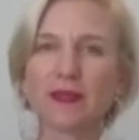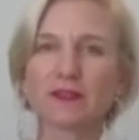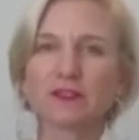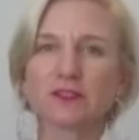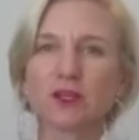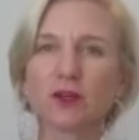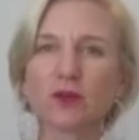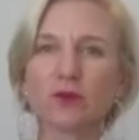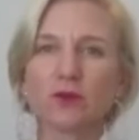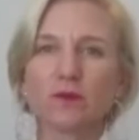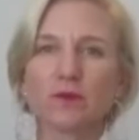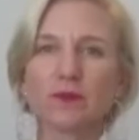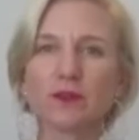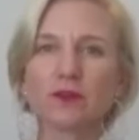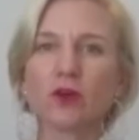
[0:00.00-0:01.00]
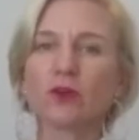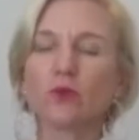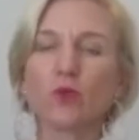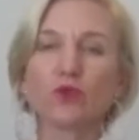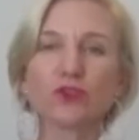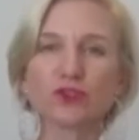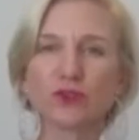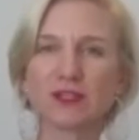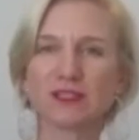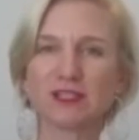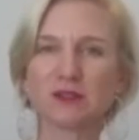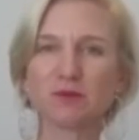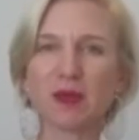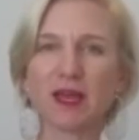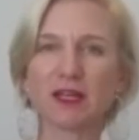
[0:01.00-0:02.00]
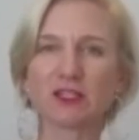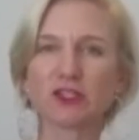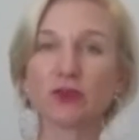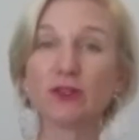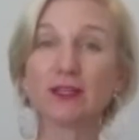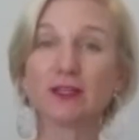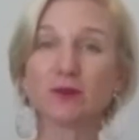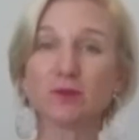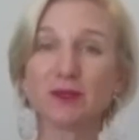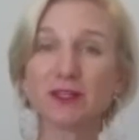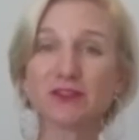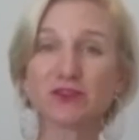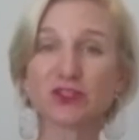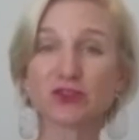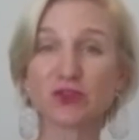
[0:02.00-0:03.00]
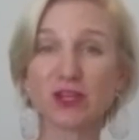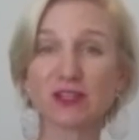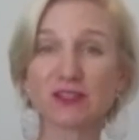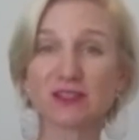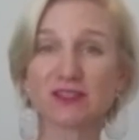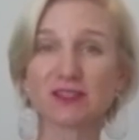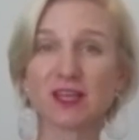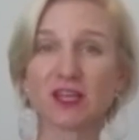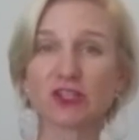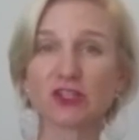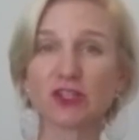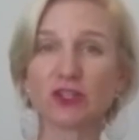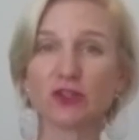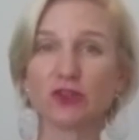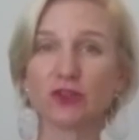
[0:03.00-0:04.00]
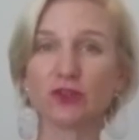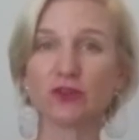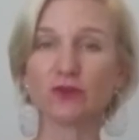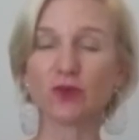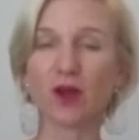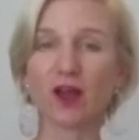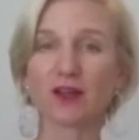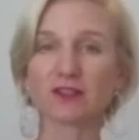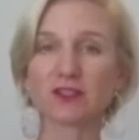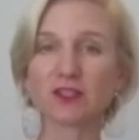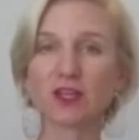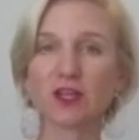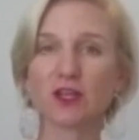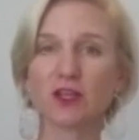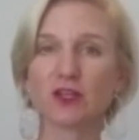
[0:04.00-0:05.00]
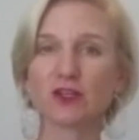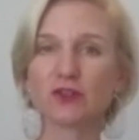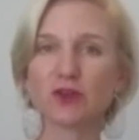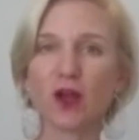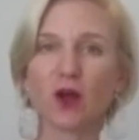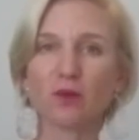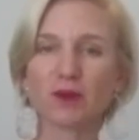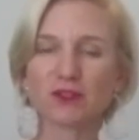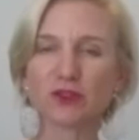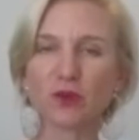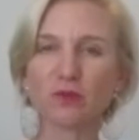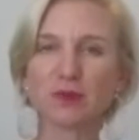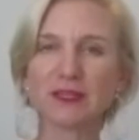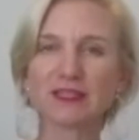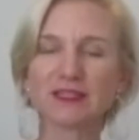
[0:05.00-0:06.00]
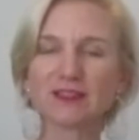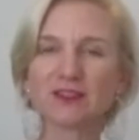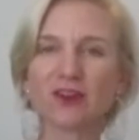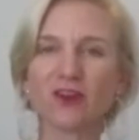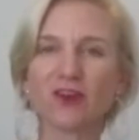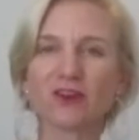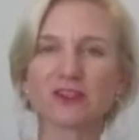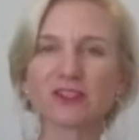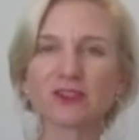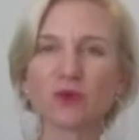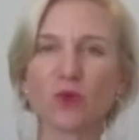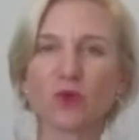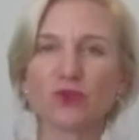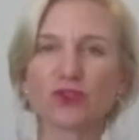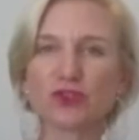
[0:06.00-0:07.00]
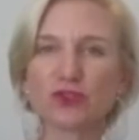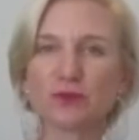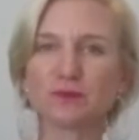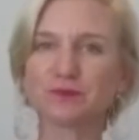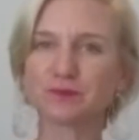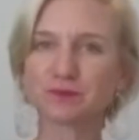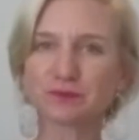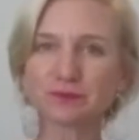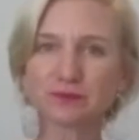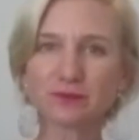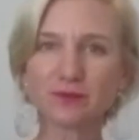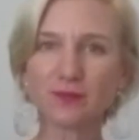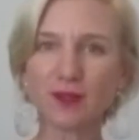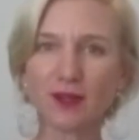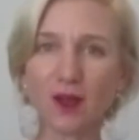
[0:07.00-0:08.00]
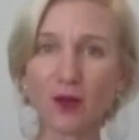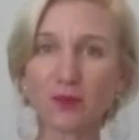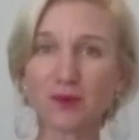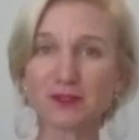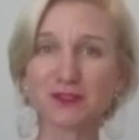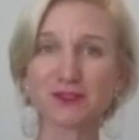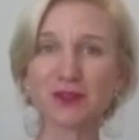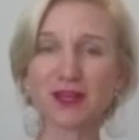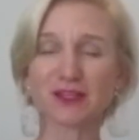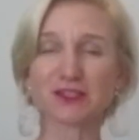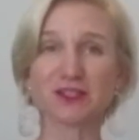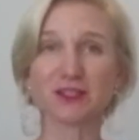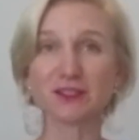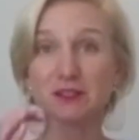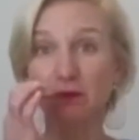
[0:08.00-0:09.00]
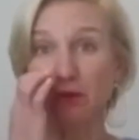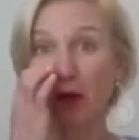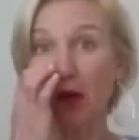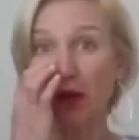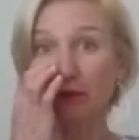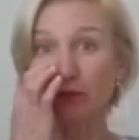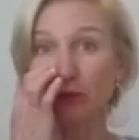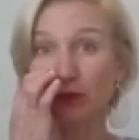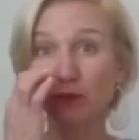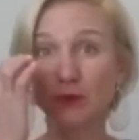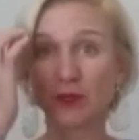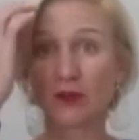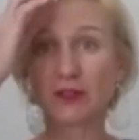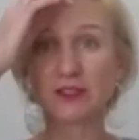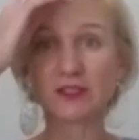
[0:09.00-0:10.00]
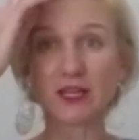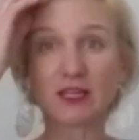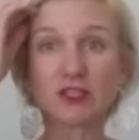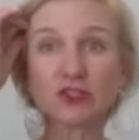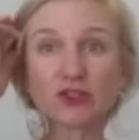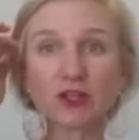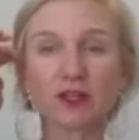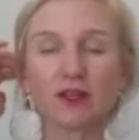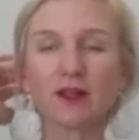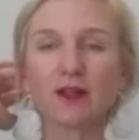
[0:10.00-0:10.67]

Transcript: So not all stress is bad. So a little bit of stress is actually good for us to help us complete a task or to help us to actually survive when we are in danger,